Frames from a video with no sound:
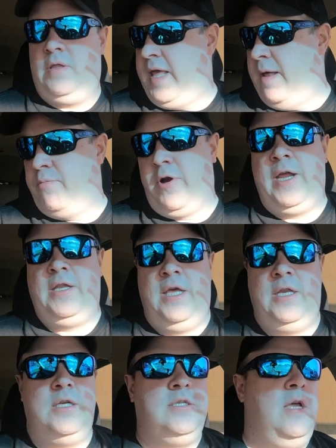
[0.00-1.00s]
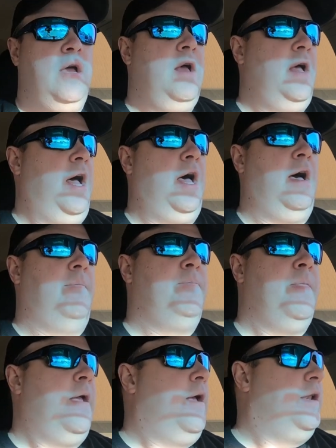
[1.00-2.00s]
that brand, that is. Now
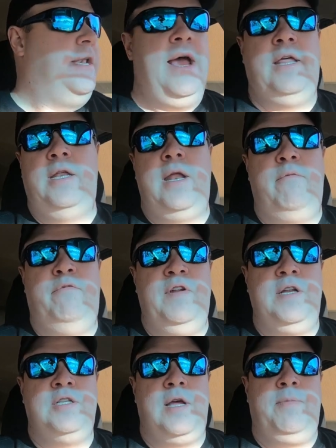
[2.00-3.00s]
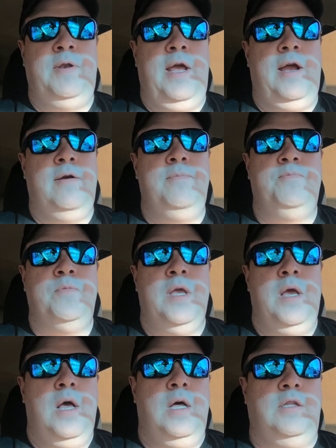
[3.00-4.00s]
that I'm finished up in there,
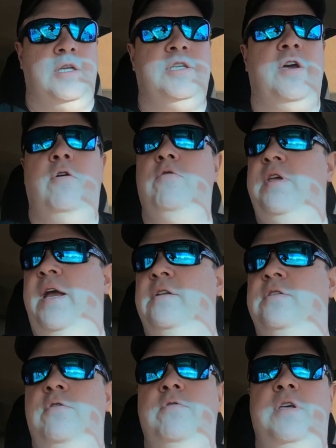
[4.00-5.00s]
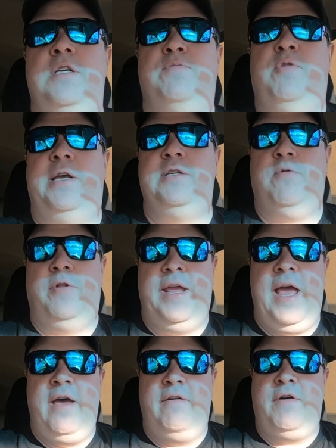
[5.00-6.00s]
let's go down to this place where
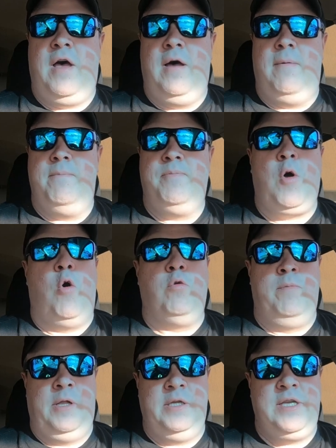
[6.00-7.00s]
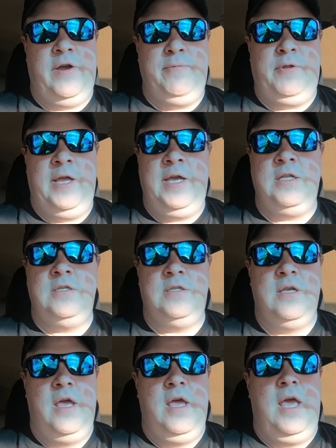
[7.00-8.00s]
they have old military
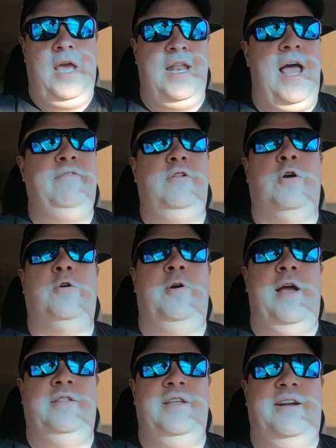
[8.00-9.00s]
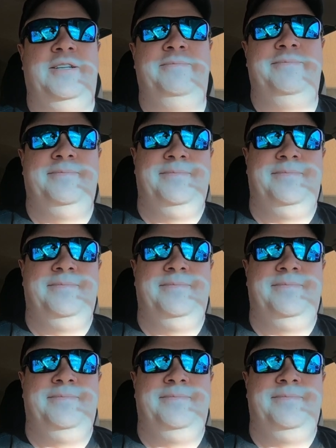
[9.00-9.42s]
planes and have a look around there.